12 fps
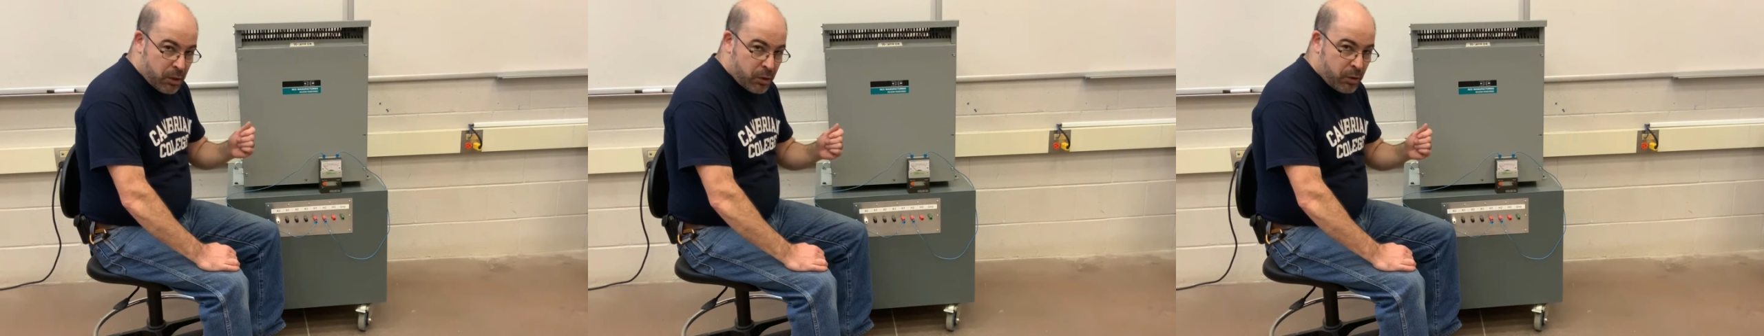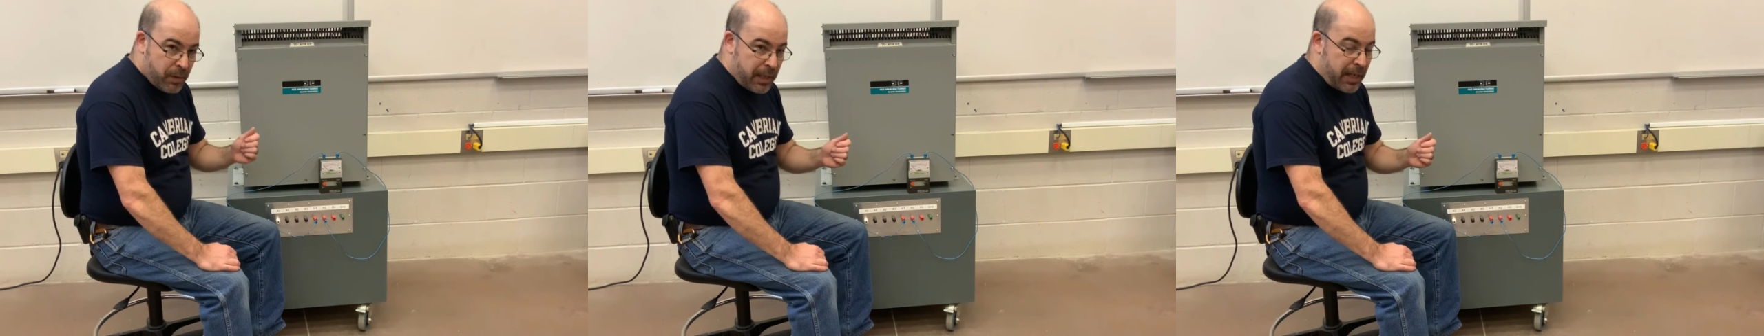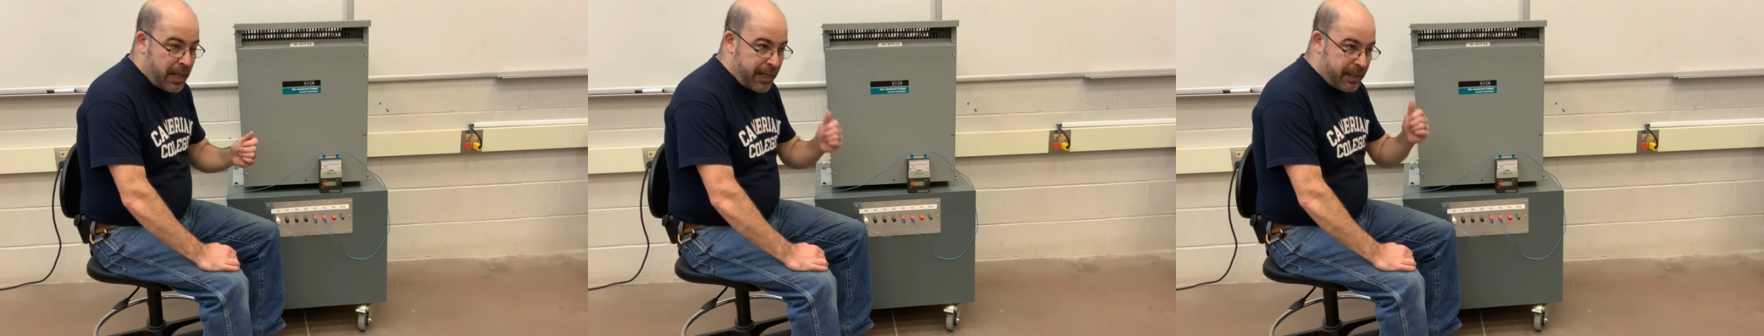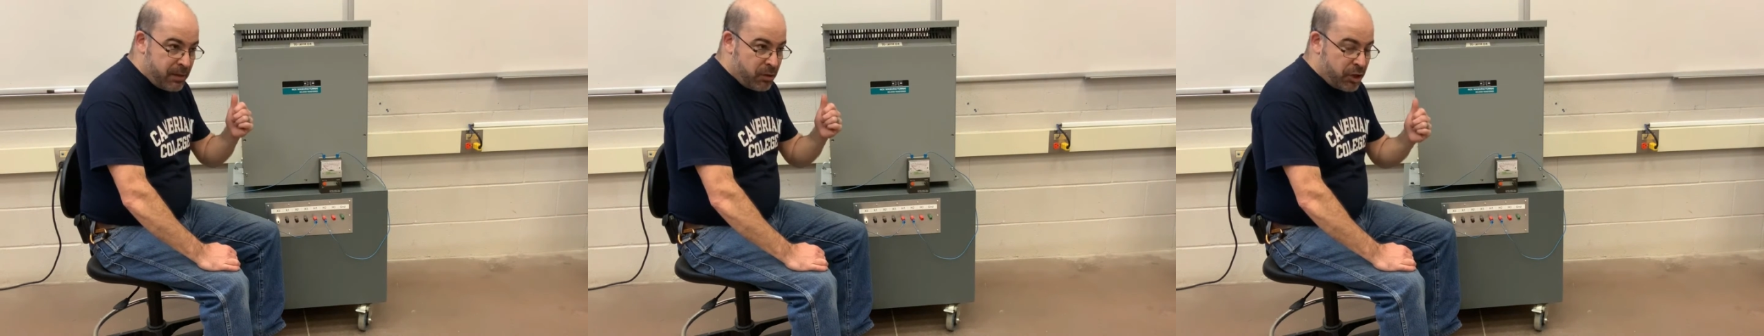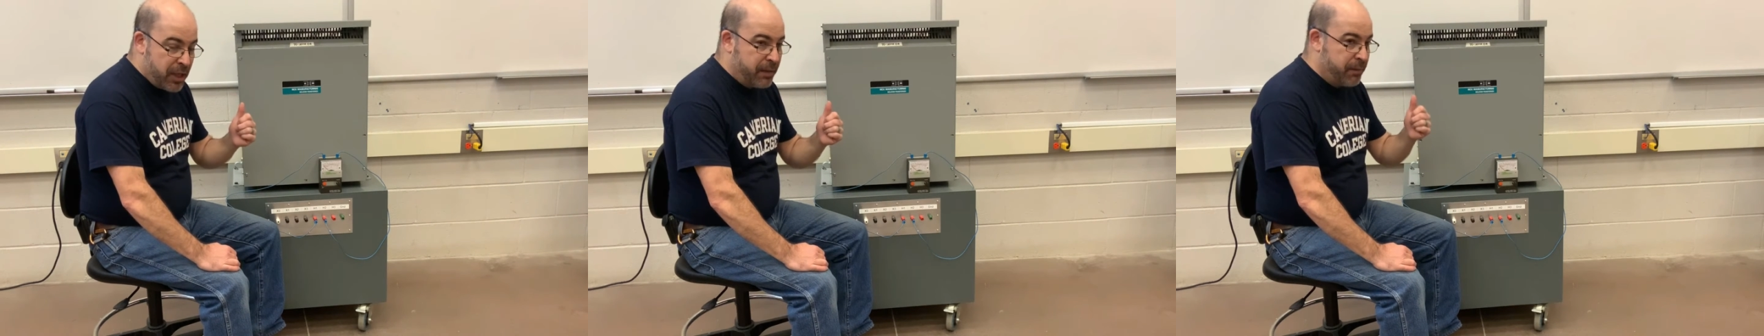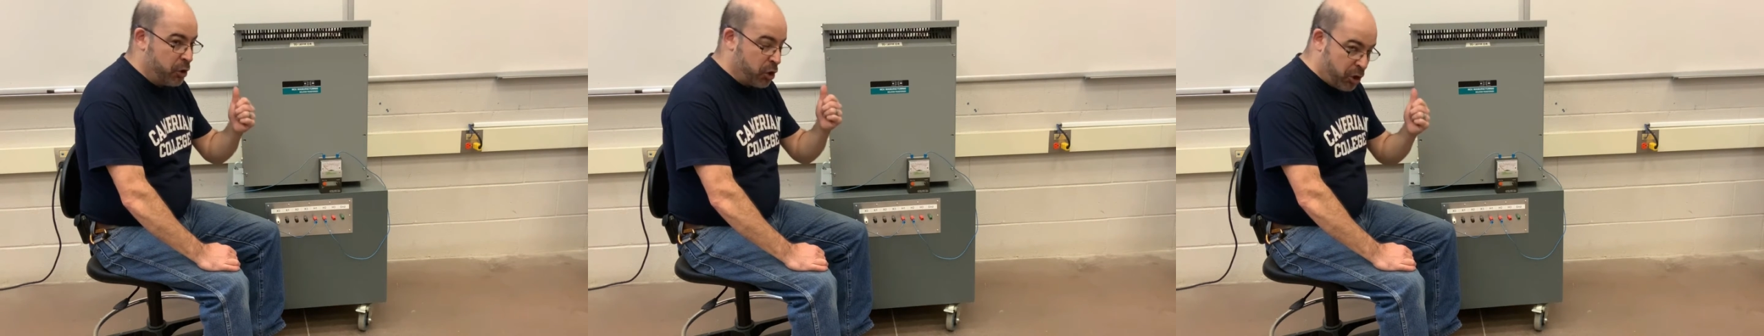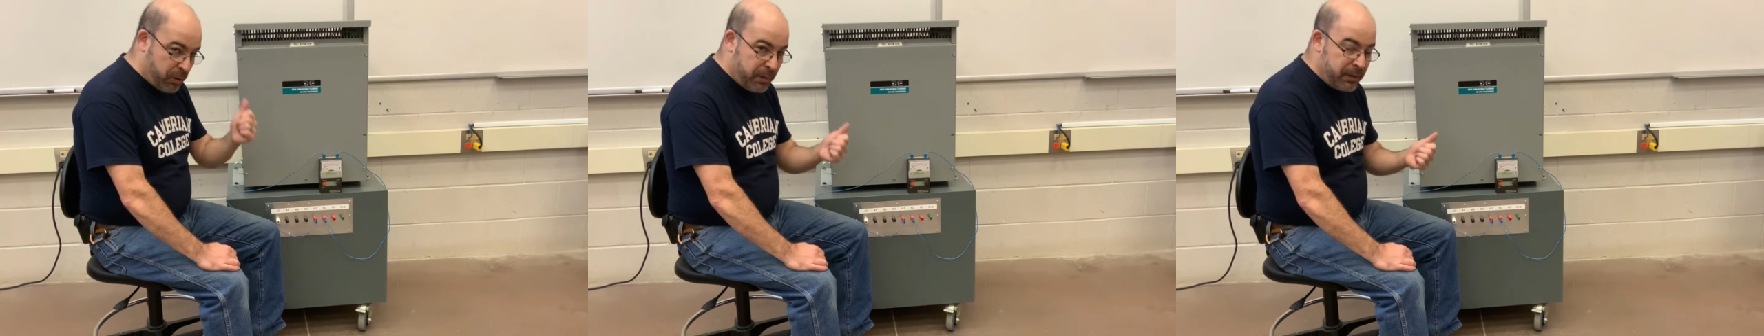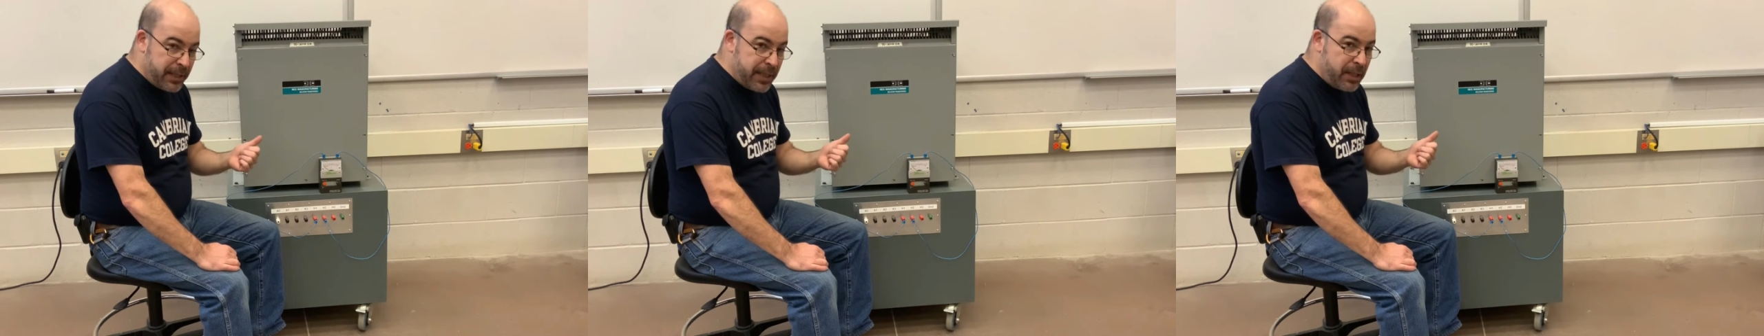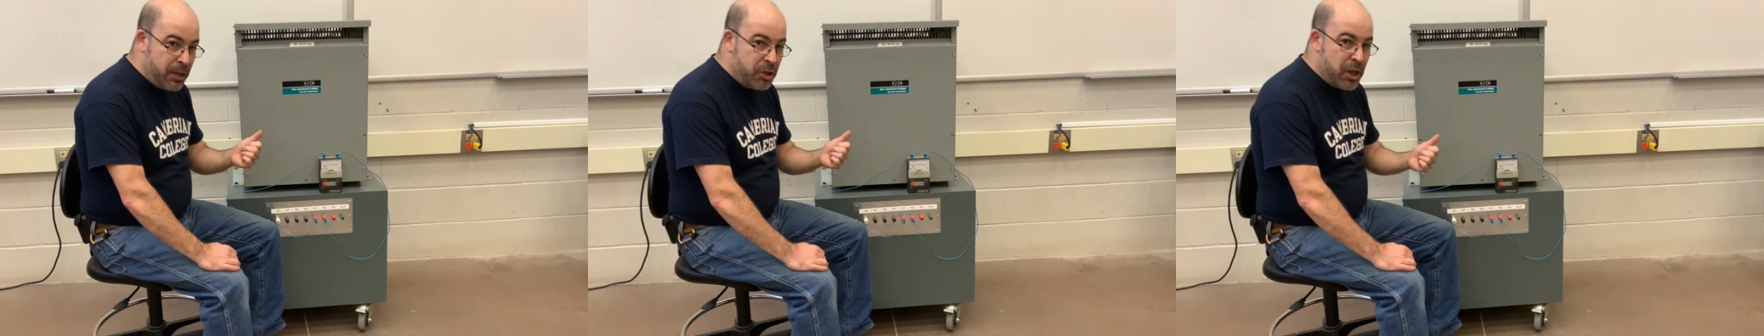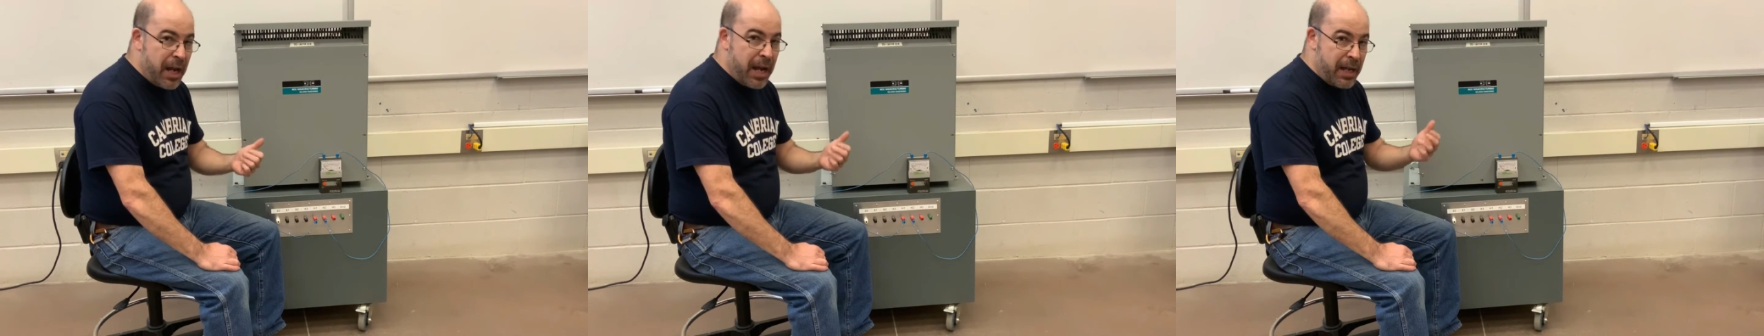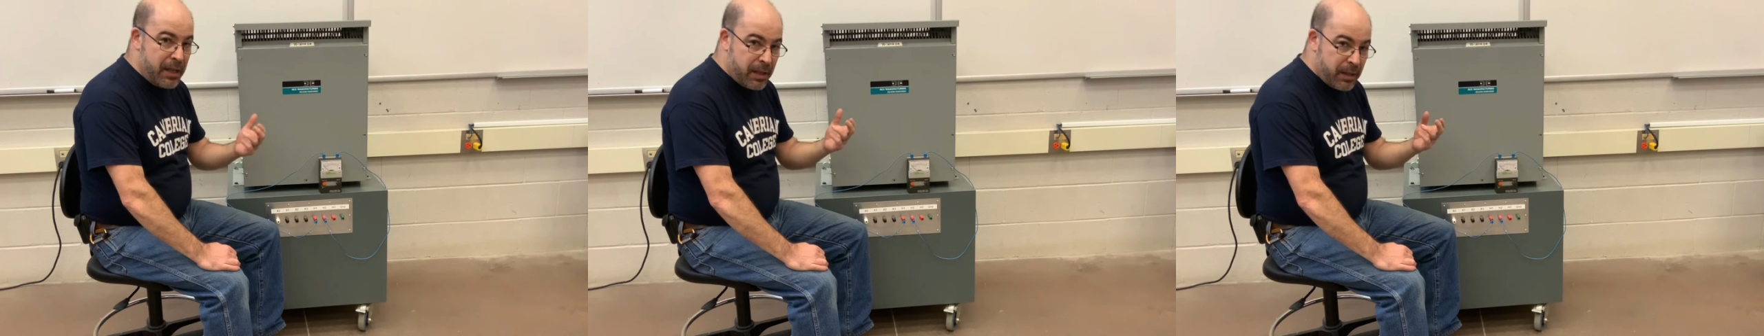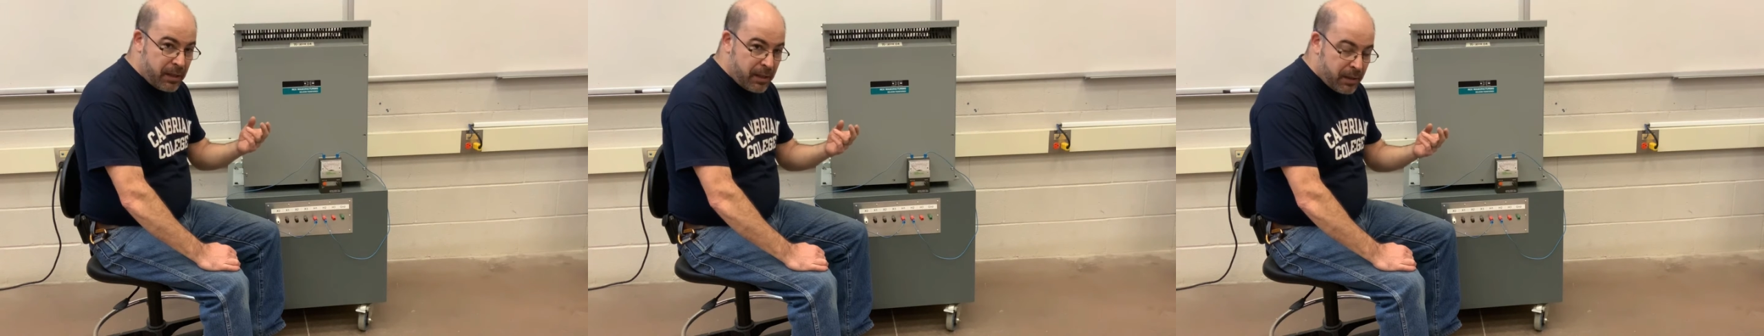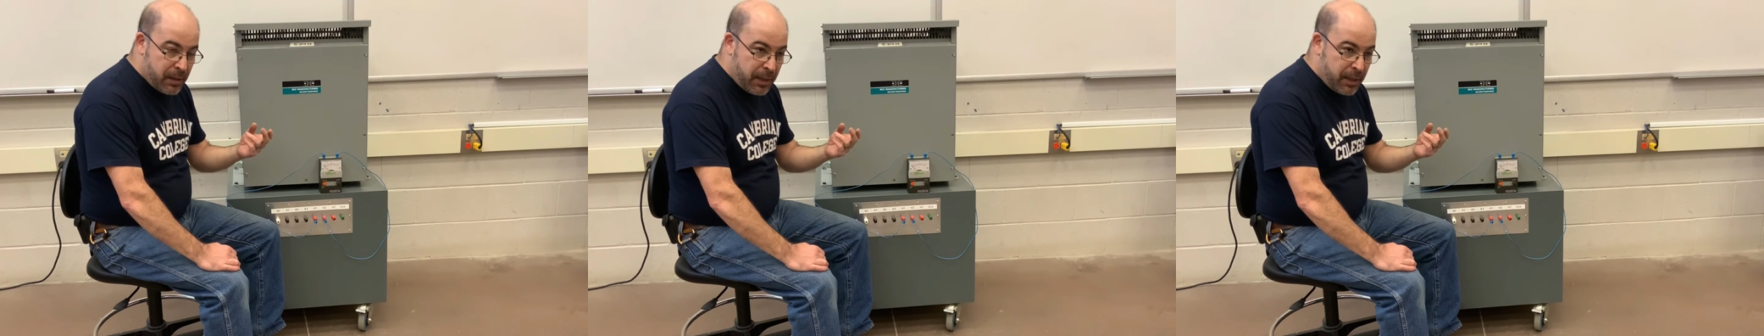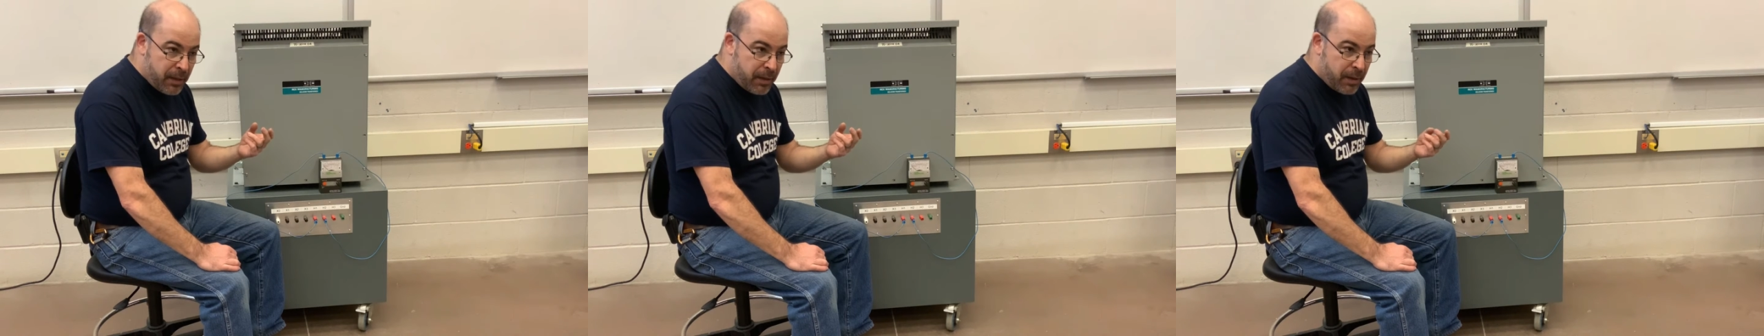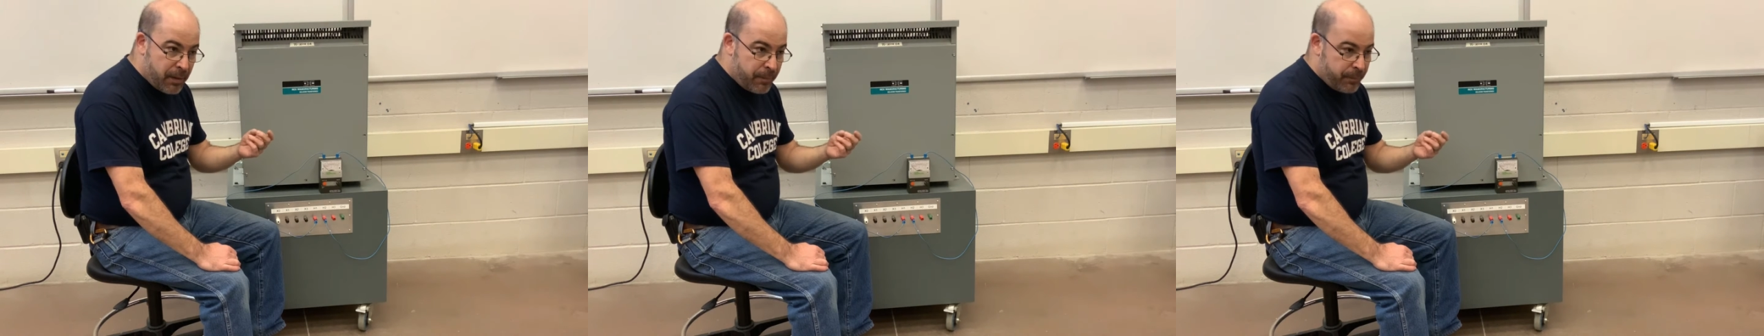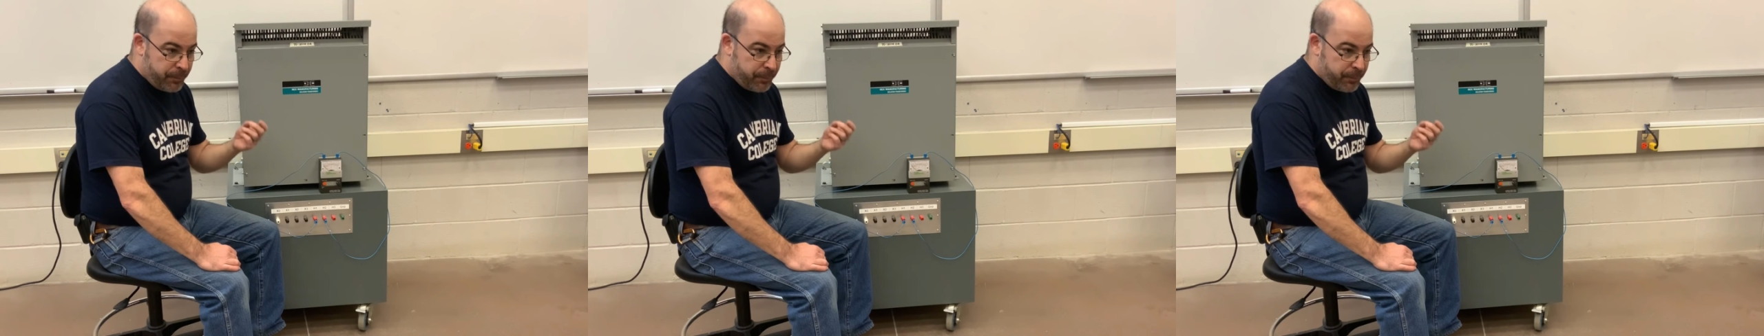so that I can check for current leakage, the um,